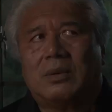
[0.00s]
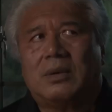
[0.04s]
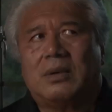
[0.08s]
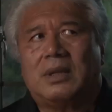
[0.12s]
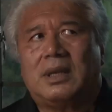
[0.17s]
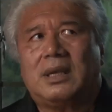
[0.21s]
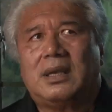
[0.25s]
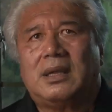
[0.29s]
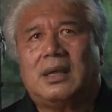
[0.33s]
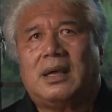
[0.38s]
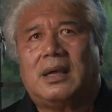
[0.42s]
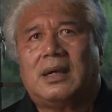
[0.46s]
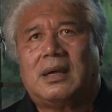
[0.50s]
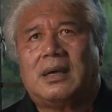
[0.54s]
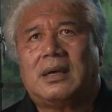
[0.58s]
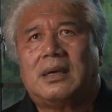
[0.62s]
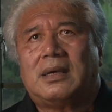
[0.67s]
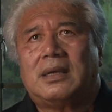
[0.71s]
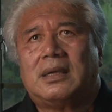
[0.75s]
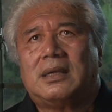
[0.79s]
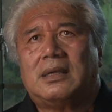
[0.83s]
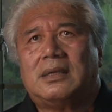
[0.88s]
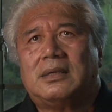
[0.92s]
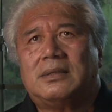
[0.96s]
Well,
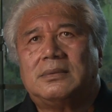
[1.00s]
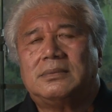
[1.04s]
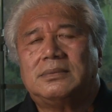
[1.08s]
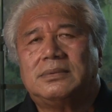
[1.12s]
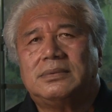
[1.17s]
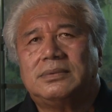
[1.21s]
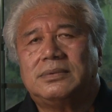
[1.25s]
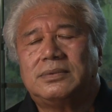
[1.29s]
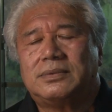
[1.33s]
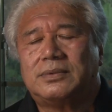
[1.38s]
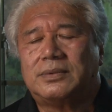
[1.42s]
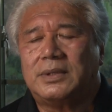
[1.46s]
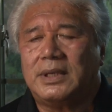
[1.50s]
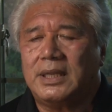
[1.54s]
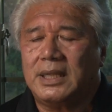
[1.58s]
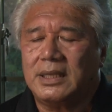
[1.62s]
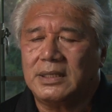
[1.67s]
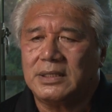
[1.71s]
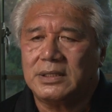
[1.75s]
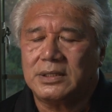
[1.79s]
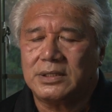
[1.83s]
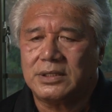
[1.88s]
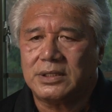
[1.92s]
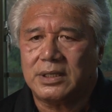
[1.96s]
our
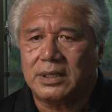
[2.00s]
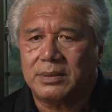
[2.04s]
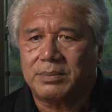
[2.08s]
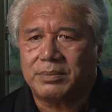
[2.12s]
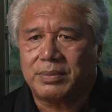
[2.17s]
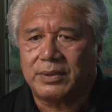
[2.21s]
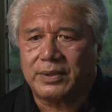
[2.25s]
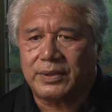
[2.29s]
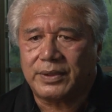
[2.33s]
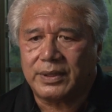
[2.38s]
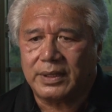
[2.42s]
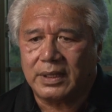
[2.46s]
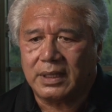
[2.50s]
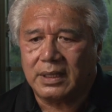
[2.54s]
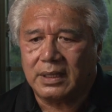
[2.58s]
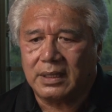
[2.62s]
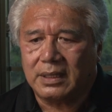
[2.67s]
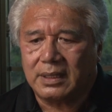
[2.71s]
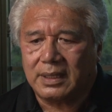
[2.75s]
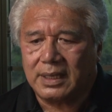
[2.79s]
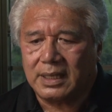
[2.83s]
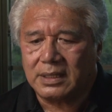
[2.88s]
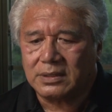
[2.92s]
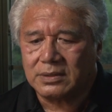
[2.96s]
relationship with
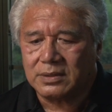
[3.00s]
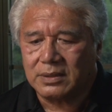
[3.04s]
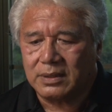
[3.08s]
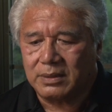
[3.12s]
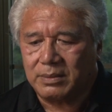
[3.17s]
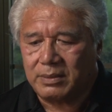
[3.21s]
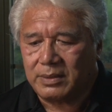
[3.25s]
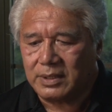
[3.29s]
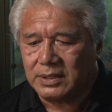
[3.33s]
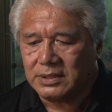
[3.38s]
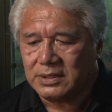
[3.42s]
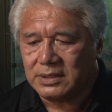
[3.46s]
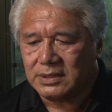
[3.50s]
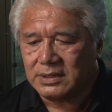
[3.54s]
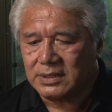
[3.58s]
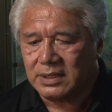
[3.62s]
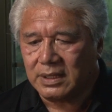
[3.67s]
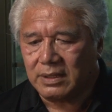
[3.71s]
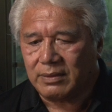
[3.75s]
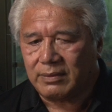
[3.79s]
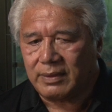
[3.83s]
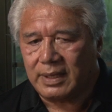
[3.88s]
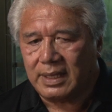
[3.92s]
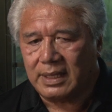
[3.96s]
the National
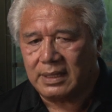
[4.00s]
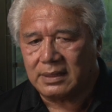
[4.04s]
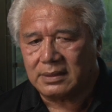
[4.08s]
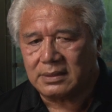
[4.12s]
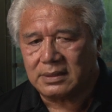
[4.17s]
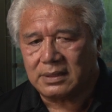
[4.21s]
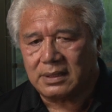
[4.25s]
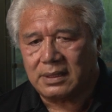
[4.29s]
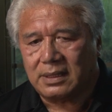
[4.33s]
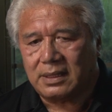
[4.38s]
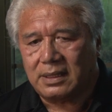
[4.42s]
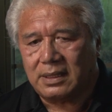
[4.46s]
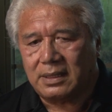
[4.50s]
Emergency Grant